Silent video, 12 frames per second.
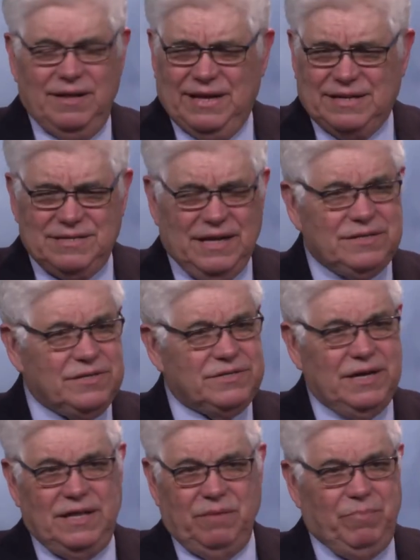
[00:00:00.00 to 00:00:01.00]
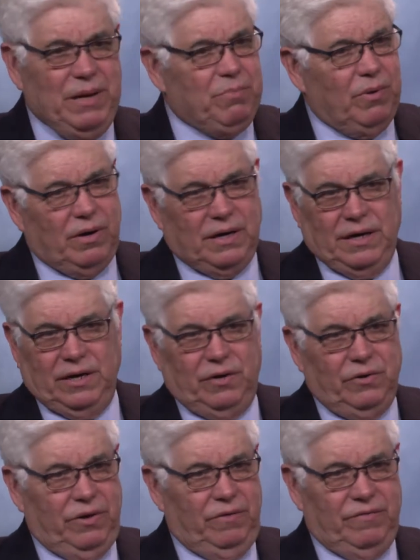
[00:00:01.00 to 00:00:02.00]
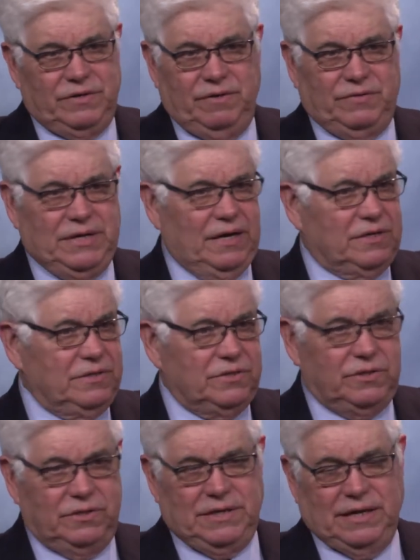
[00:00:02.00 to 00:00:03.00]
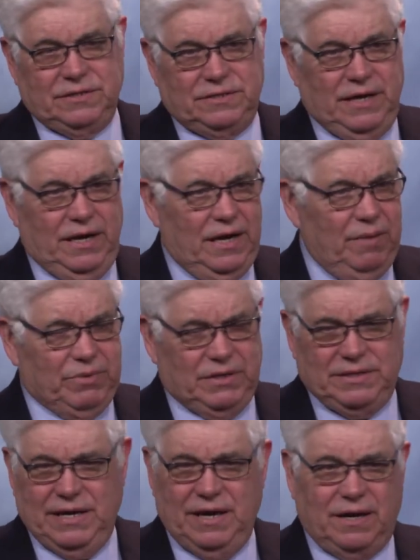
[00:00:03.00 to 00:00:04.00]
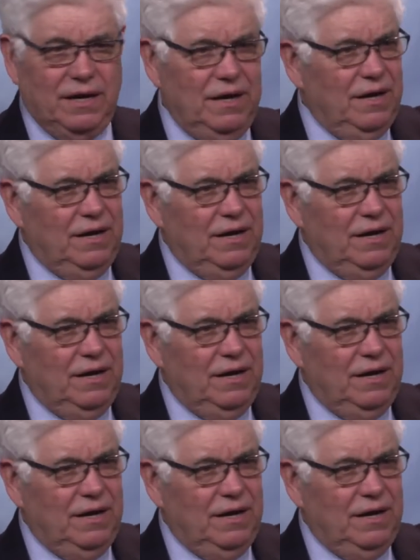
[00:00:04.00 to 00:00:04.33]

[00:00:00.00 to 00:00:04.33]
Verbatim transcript: That's not to say that people aren't going to go to the University of Texas, to Texas A&M, to Tech,